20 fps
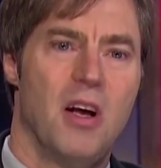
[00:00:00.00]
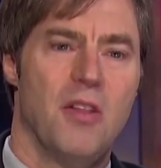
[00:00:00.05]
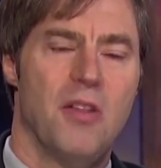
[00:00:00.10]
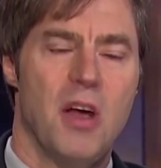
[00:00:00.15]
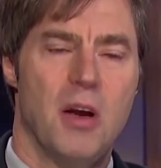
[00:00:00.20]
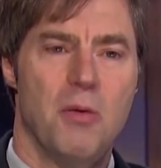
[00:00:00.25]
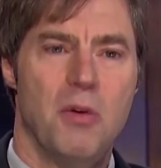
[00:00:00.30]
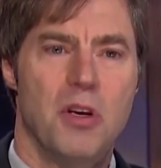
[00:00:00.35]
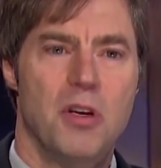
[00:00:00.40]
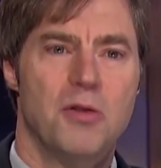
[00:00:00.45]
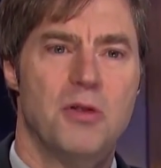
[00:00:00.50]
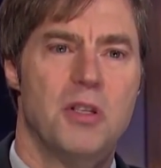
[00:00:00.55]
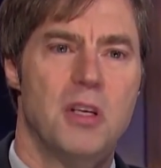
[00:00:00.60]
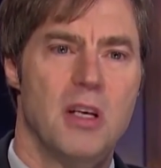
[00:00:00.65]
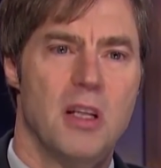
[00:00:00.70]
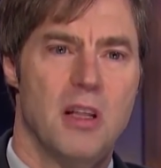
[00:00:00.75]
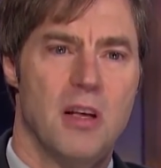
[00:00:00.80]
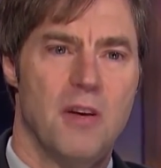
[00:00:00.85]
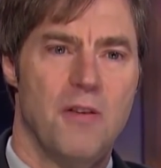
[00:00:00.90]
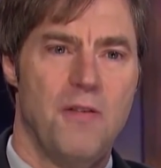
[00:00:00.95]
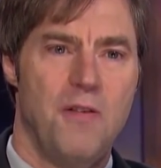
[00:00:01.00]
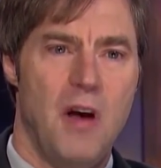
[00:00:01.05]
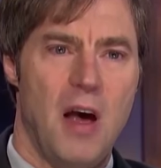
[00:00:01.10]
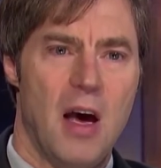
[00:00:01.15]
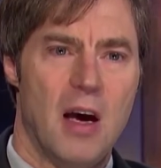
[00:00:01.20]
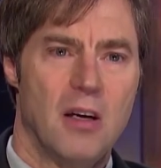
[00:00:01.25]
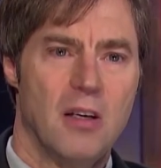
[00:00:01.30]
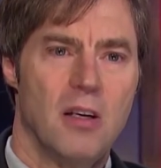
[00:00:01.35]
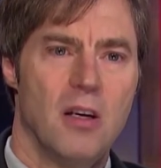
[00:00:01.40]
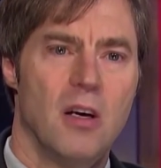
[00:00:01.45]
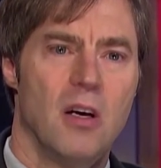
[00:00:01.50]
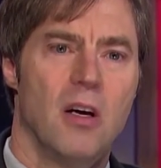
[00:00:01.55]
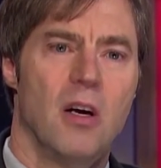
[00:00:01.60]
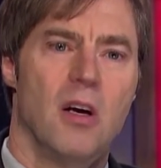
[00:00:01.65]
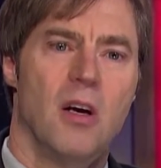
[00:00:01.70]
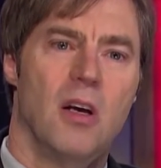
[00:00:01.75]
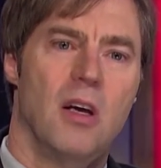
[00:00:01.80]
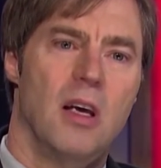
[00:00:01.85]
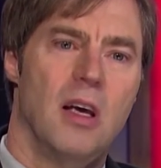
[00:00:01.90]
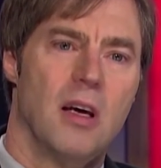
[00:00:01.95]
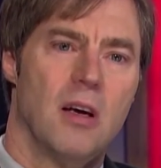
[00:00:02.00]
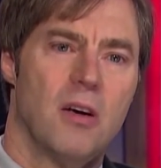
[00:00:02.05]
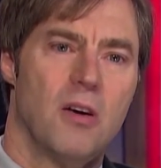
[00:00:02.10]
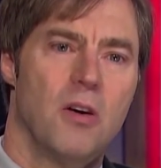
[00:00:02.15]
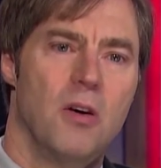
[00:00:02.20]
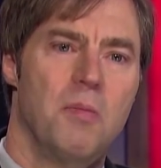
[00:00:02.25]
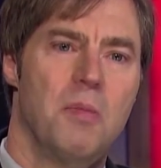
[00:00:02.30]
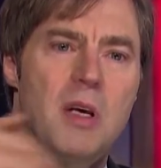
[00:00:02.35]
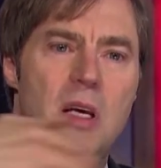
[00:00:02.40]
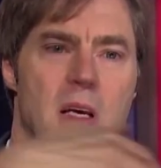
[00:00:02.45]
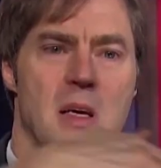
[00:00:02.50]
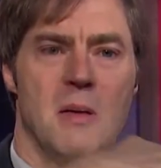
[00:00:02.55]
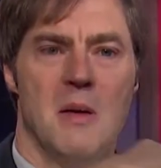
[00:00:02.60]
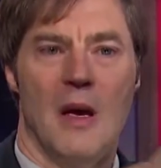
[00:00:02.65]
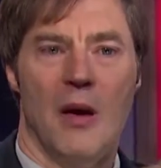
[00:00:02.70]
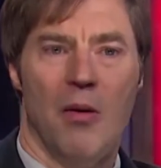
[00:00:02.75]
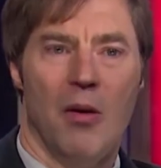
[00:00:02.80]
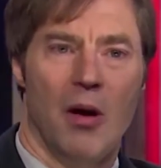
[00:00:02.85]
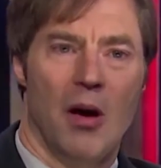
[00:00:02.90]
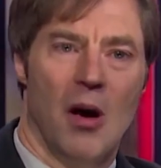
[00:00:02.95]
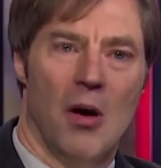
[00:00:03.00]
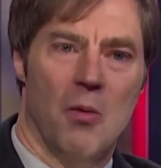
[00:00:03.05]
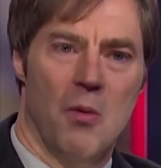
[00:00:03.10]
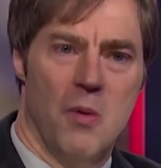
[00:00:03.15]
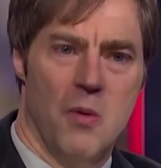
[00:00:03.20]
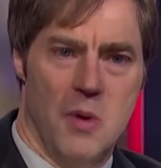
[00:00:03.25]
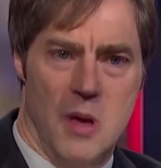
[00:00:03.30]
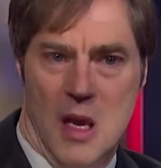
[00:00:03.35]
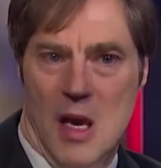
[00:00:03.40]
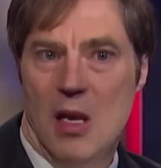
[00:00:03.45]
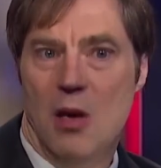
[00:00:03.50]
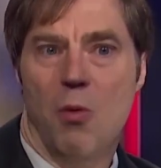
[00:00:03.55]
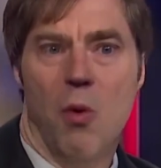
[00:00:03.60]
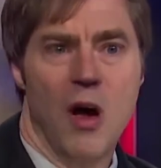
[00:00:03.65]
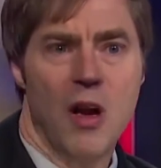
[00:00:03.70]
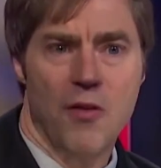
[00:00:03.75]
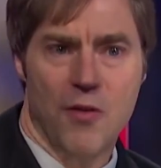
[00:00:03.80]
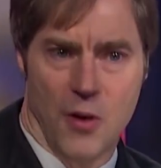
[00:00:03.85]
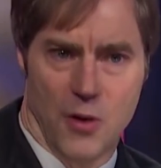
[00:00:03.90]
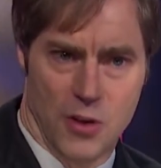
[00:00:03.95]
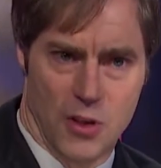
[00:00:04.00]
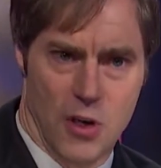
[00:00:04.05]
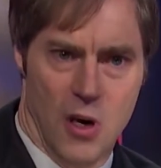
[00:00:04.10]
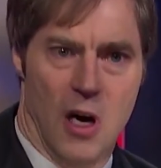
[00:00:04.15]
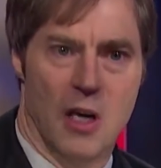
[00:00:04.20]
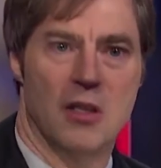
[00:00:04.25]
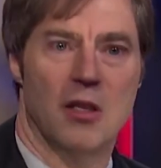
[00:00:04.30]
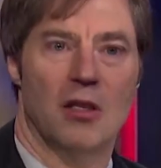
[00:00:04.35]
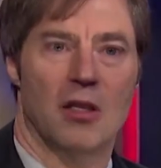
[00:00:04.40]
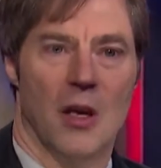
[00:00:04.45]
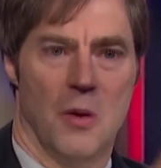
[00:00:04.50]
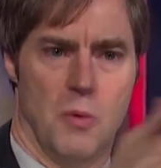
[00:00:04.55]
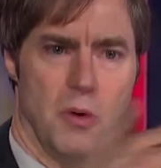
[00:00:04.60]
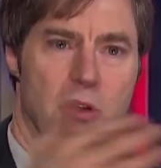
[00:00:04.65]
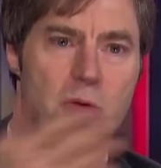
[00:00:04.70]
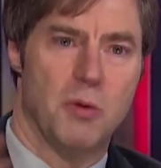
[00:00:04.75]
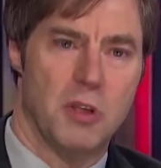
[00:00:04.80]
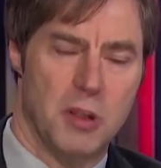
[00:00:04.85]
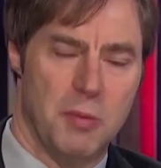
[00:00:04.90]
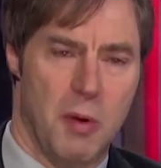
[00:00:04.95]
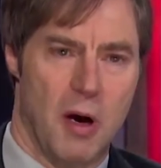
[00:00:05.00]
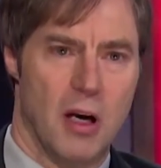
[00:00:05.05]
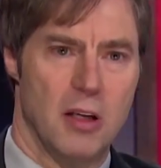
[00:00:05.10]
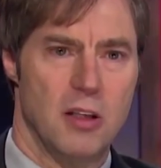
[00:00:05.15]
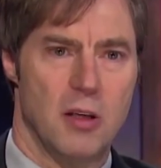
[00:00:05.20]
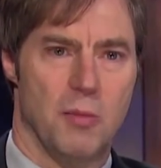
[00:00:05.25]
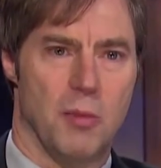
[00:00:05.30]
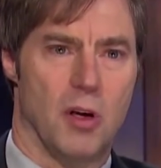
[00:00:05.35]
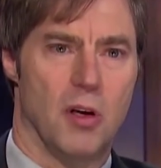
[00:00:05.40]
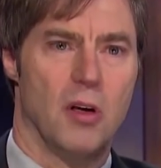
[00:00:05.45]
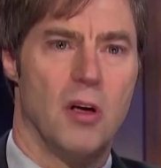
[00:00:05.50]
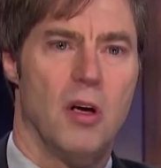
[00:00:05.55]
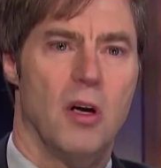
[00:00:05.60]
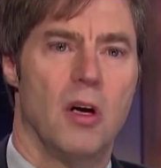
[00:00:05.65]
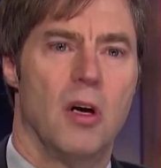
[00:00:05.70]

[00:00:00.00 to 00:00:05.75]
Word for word: then when you see the effect, it could be a, uh, any one of those causes that was responsible.